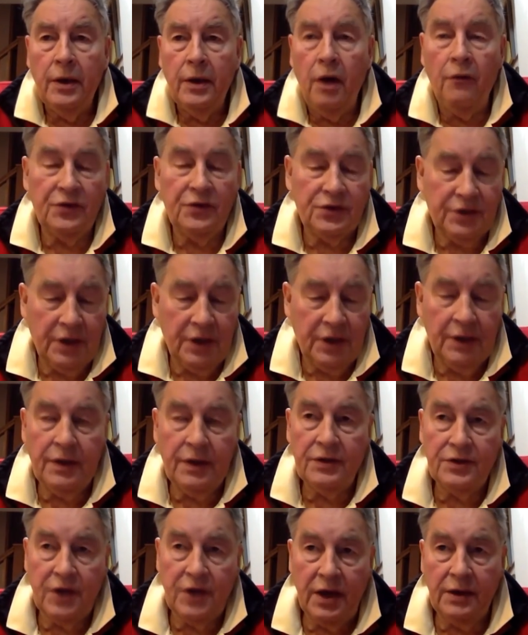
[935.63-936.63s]
obviously,
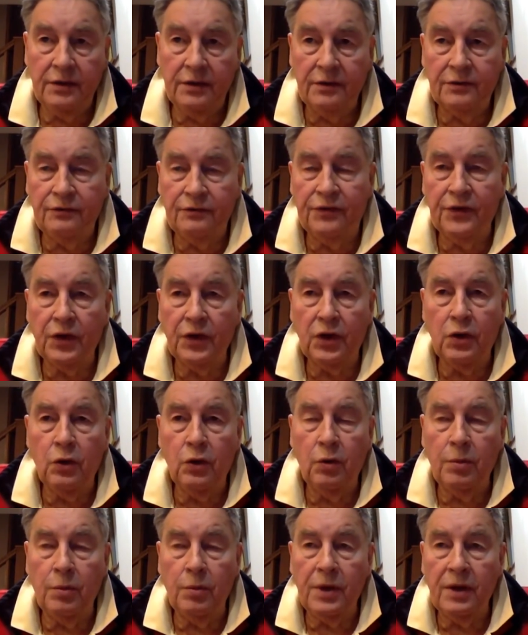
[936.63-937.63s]
the date for the
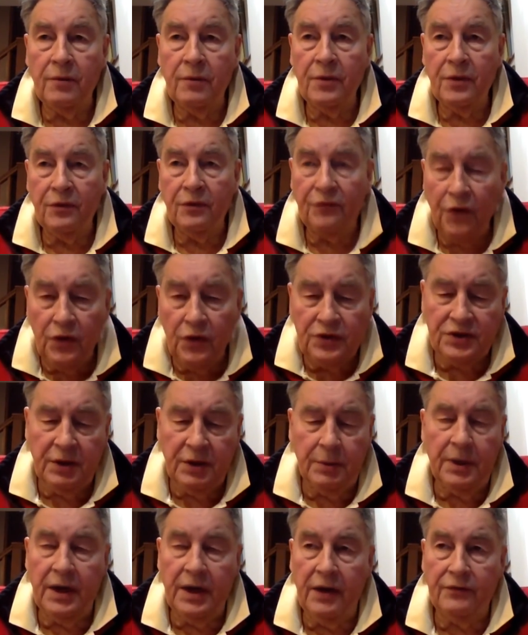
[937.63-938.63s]
court, the first
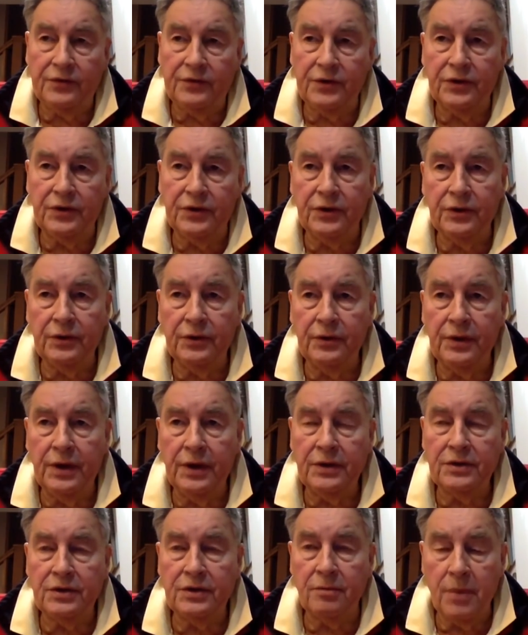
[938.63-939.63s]
thing we have to do
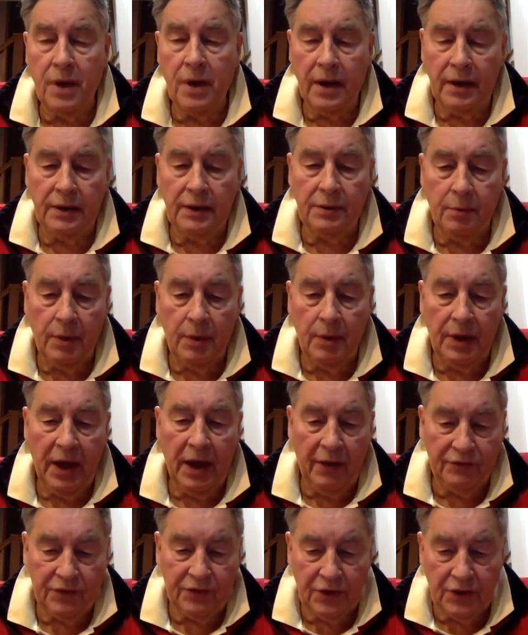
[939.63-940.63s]
is that Michael will
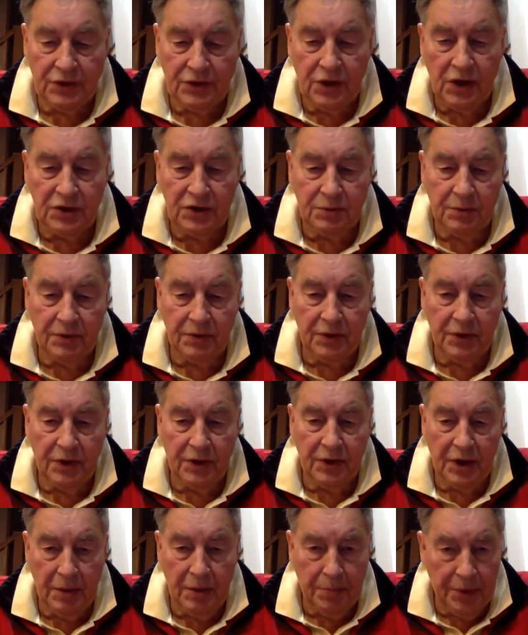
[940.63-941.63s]
have to discuss with an
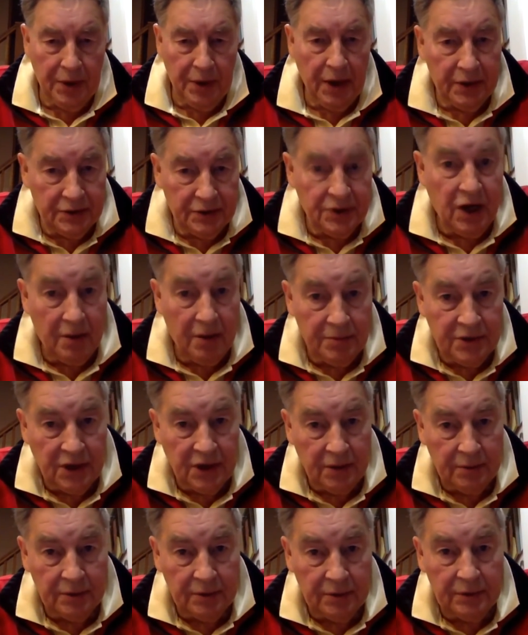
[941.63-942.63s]
EPA a
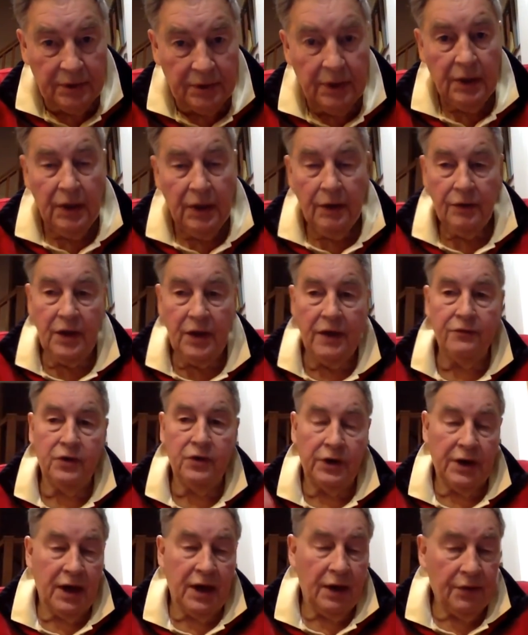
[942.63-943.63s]
timetable. They've got
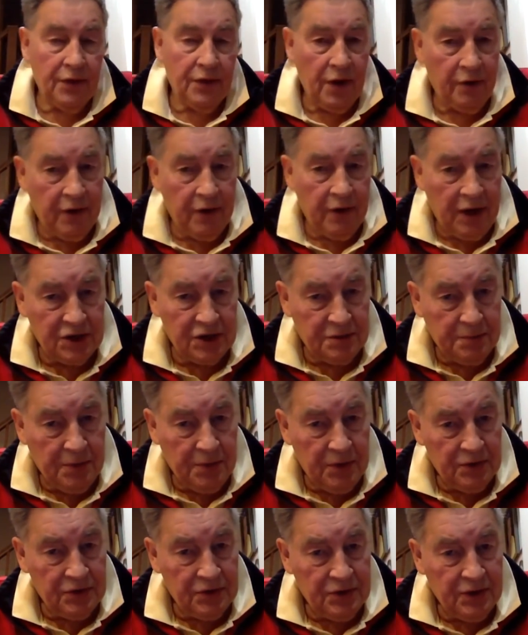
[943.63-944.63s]
to get their
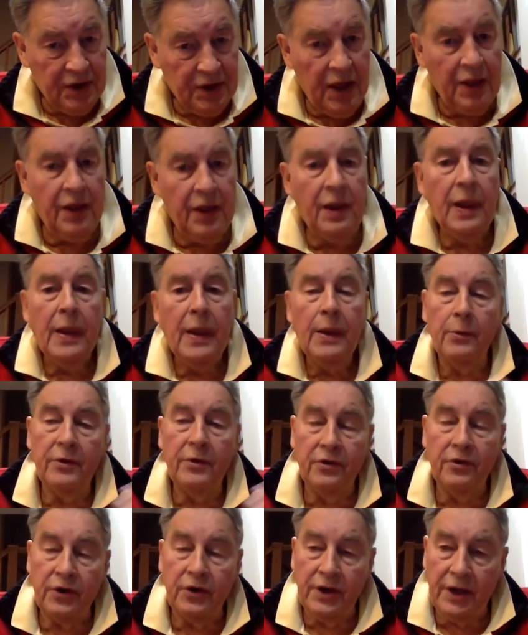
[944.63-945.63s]
experts together.
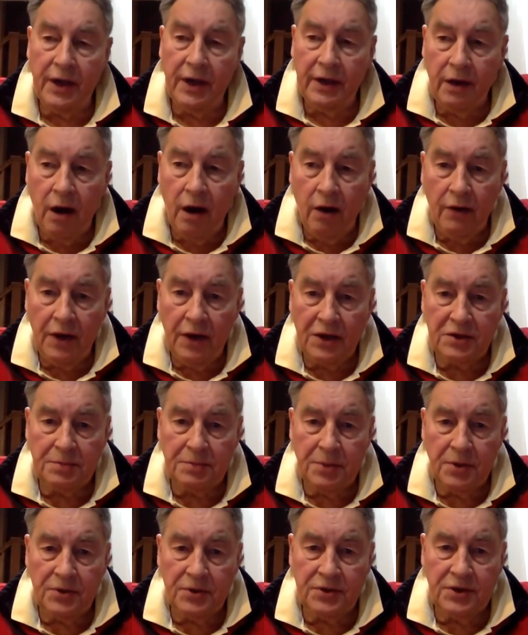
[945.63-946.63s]
We've got to get our
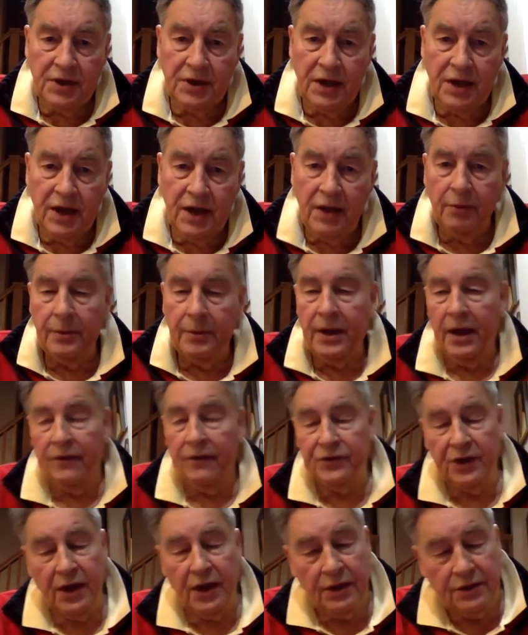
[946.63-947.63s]
experts together. We have
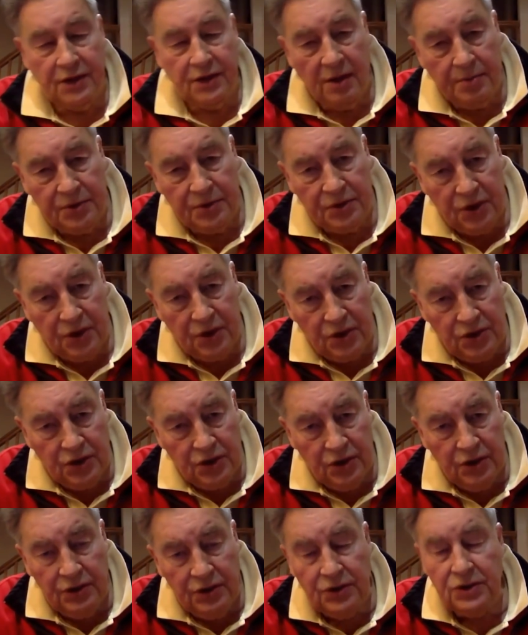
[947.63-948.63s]
to get
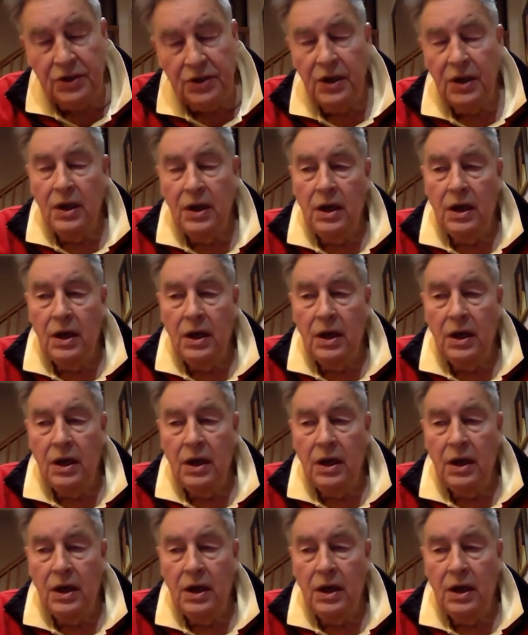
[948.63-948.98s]
depositions.